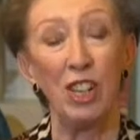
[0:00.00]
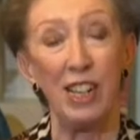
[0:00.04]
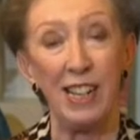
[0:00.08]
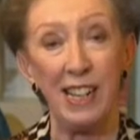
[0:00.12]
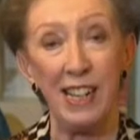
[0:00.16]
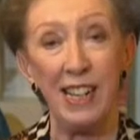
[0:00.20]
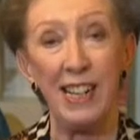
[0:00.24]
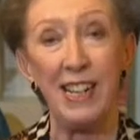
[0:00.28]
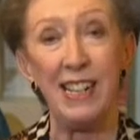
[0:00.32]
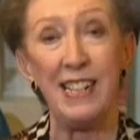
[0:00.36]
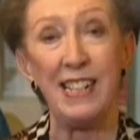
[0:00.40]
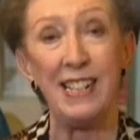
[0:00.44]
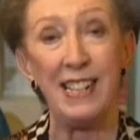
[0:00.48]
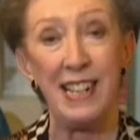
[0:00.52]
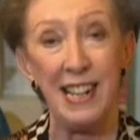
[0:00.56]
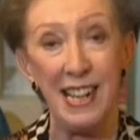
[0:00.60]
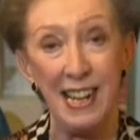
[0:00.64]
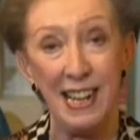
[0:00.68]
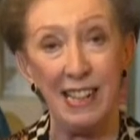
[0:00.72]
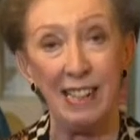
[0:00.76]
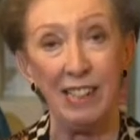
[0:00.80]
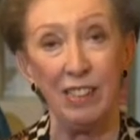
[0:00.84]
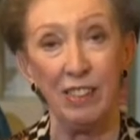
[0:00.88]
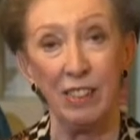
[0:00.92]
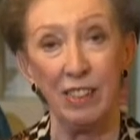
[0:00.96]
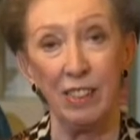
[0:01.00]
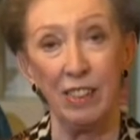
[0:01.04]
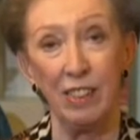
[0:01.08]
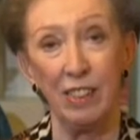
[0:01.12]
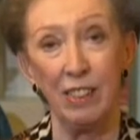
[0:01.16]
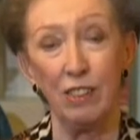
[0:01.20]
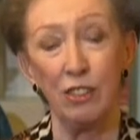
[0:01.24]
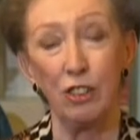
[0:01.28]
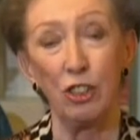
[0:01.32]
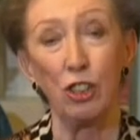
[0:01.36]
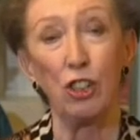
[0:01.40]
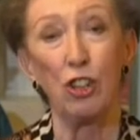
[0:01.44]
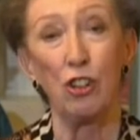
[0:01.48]
he did
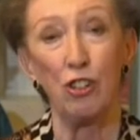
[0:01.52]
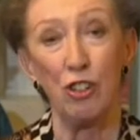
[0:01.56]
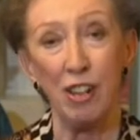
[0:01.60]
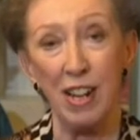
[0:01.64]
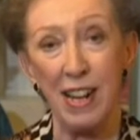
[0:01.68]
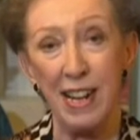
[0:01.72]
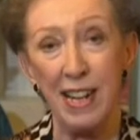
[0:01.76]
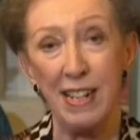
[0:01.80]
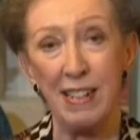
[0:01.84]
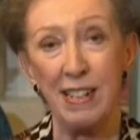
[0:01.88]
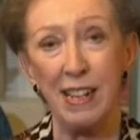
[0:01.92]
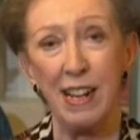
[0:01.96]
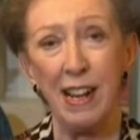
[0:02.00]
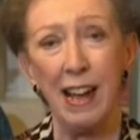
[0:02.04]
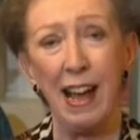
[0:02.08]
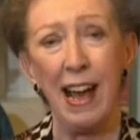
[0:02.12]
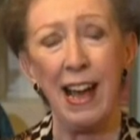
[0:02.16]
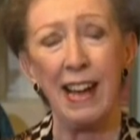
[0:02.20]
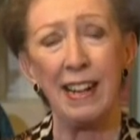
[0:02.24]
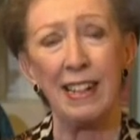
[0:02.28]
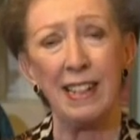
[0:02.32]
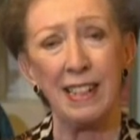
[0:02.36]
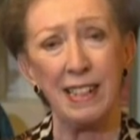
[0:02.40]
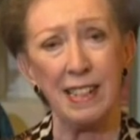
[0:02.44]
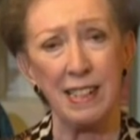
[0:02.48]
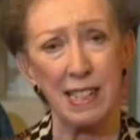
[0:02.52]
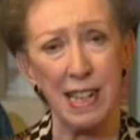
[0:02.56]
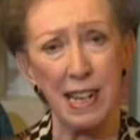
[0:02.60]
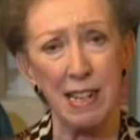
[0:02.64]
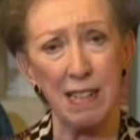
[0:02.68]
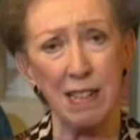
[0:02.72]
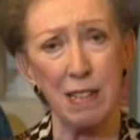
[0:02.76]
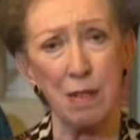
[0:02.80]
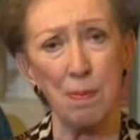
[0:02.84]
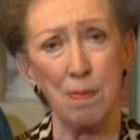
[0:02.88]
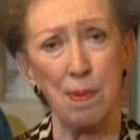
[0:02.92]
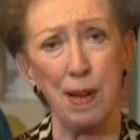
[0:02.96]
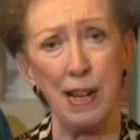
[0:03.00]
to create and
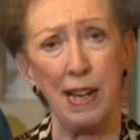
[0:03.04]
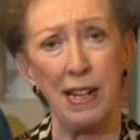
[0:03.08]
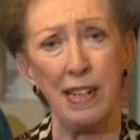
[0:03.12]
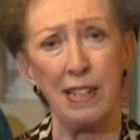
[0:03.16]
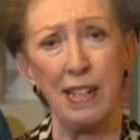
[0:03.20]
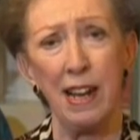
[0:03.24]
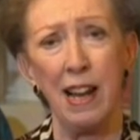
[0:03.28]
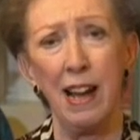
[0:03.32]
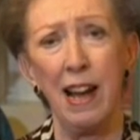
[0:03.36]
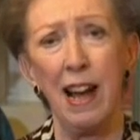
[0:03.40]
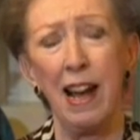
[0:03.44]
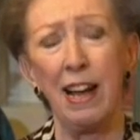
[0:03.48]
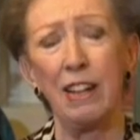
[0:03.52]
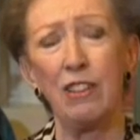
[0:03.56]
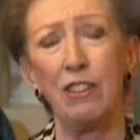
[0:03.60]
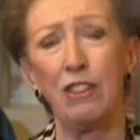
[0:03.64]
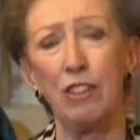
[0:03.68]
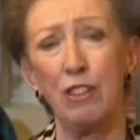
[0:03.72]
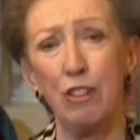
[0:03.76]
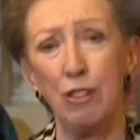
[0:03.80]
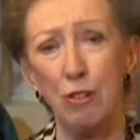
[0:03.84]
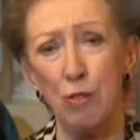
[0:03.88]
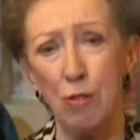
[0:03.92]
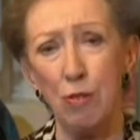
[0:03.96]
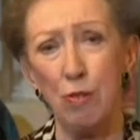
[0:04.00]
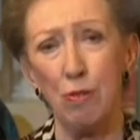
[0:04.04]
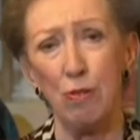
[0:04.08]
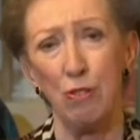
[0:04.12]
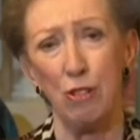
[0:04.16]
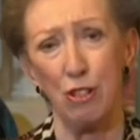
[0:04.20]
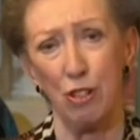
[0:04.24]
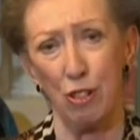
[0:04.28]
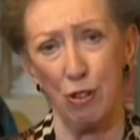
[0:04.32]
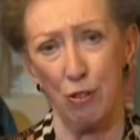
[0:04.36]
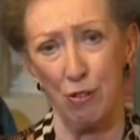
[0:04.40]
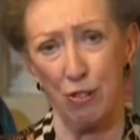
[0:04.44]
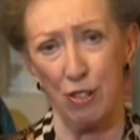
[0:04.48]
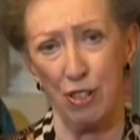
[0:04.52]
exacerbate and use
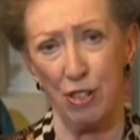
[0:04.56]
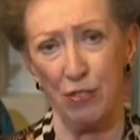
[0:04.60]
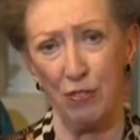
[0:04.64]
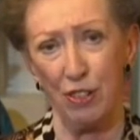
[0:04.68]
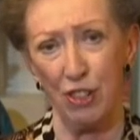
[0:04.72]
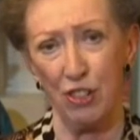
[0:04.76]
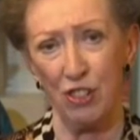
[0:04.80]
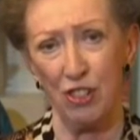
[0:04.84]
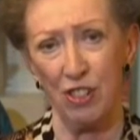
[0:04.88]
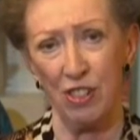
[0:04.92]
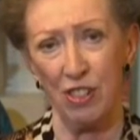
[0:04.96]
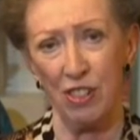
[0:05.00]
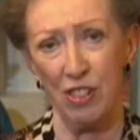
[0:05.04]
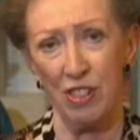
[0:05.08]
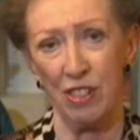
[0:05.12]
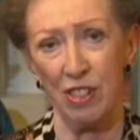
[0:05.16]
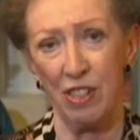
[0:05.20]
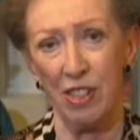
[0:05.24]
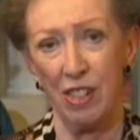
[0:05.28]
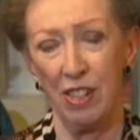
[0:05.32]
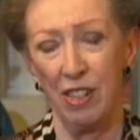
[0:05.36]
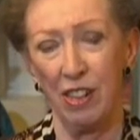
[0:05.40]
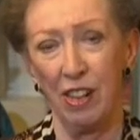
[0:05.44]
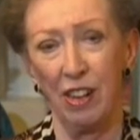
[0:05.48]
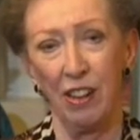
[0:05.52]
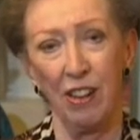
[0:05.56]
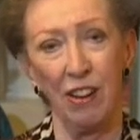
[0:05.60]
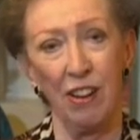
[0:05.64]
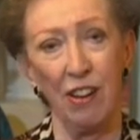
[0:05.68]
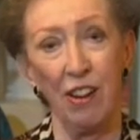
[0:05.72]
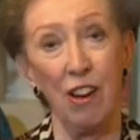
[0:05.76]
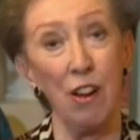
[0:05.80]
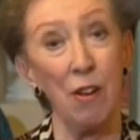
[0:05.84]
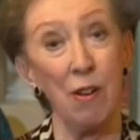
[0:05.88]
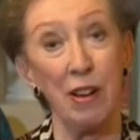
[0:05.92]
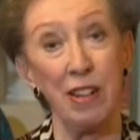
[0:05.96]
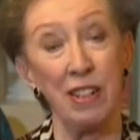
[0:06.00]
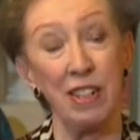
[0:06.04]
those divisions,
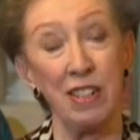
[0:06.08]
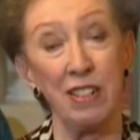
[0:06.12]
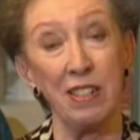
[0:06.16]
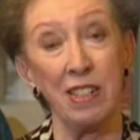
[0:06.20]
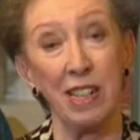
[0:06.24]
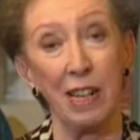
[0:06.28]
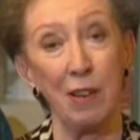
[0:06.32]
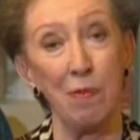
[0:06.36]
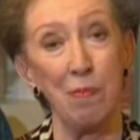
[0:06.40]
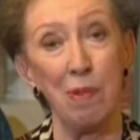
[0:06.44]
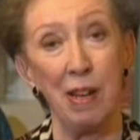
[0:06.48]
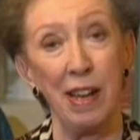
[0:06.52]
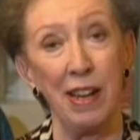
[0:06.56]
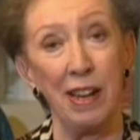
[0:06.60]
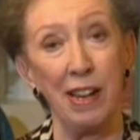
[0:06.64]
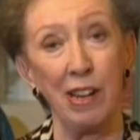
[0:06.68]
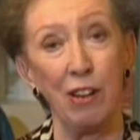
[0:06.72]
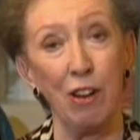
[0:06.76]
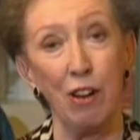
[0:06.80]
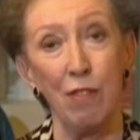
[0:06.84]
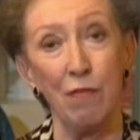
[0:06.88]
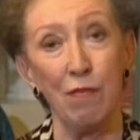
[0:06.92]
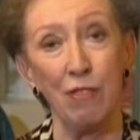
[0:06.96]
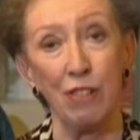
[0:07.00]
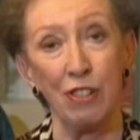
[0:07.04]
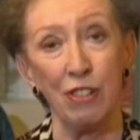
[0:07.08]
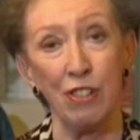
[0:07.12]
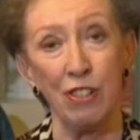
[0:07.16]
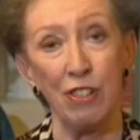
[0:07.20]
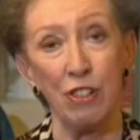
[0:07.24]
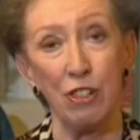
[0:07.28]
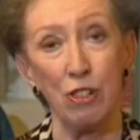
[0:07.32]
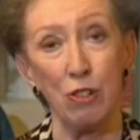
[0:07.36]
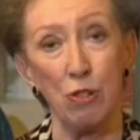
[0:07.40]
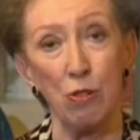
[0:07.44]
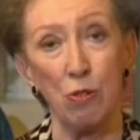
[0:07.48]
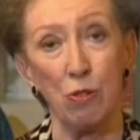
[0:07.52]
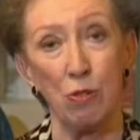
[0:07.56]
no, it doesn't give me any confidence
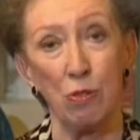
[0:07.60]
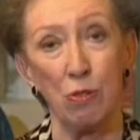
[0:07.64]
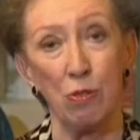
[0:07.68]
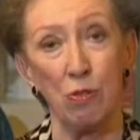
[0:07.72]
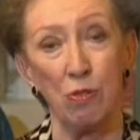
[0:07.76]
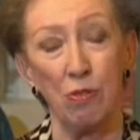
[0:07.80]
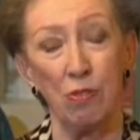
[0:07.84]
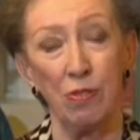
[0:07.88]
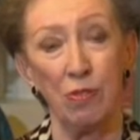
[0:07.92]
at all